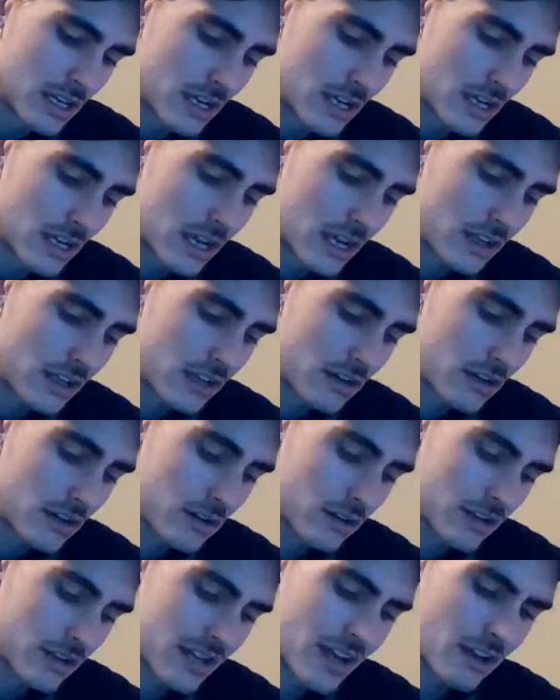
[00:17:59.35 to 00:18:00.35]

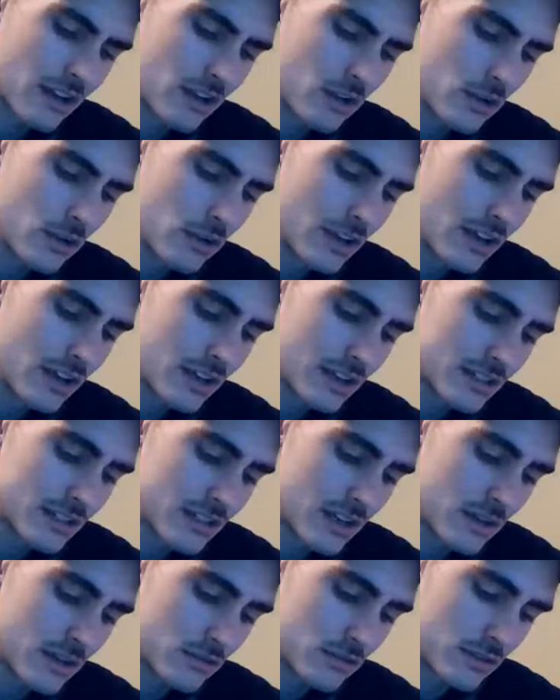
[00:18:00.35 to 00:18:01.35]
Cagliula is
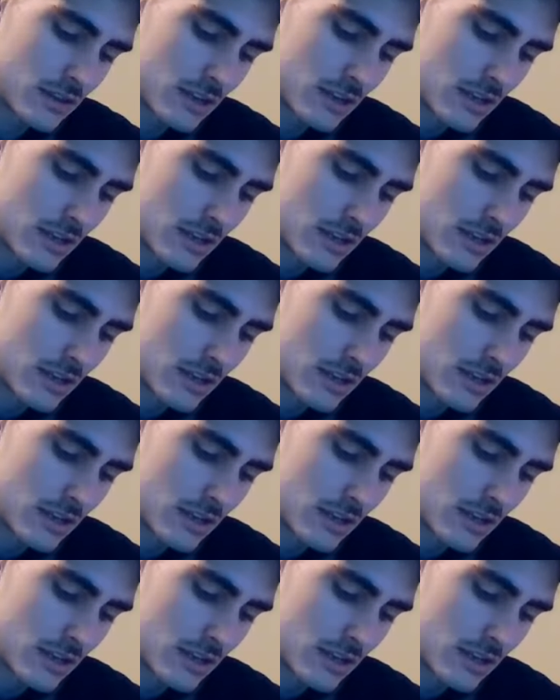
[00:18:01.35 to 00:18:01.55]
out.